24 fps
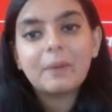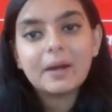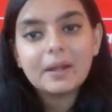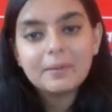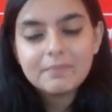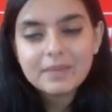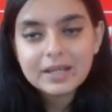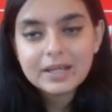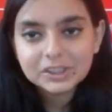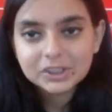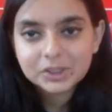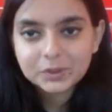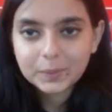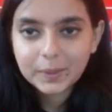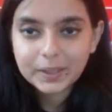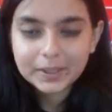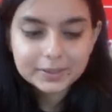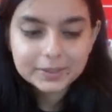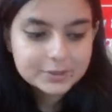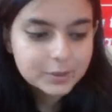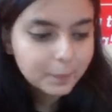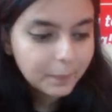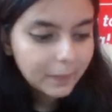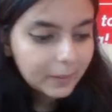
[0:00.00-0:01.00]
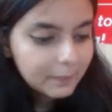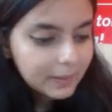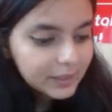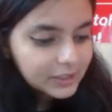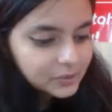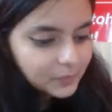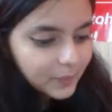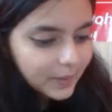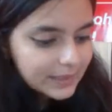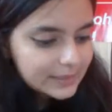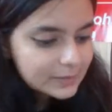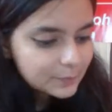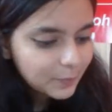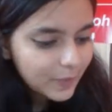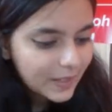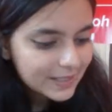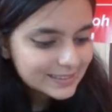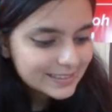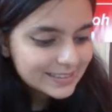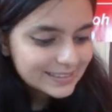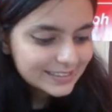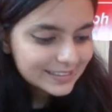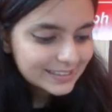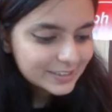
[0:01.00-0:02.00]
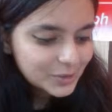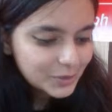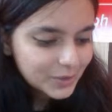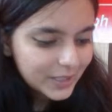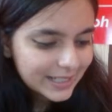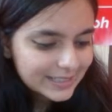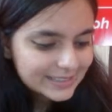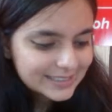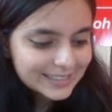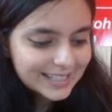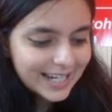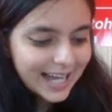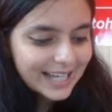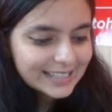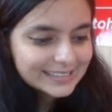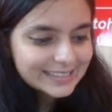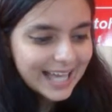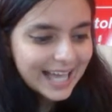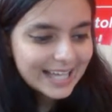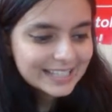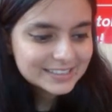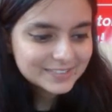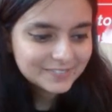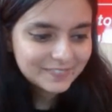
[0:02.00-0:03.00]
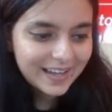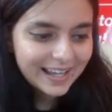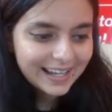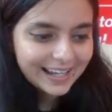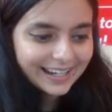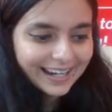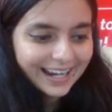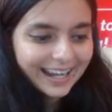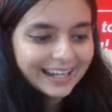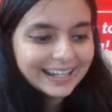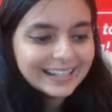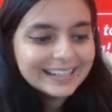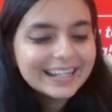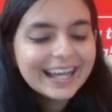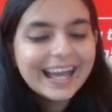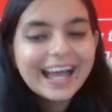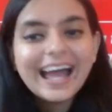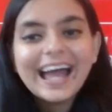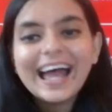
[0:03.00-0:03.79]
Parmeshwar. So Parmeshwar is present in today's class as well, right?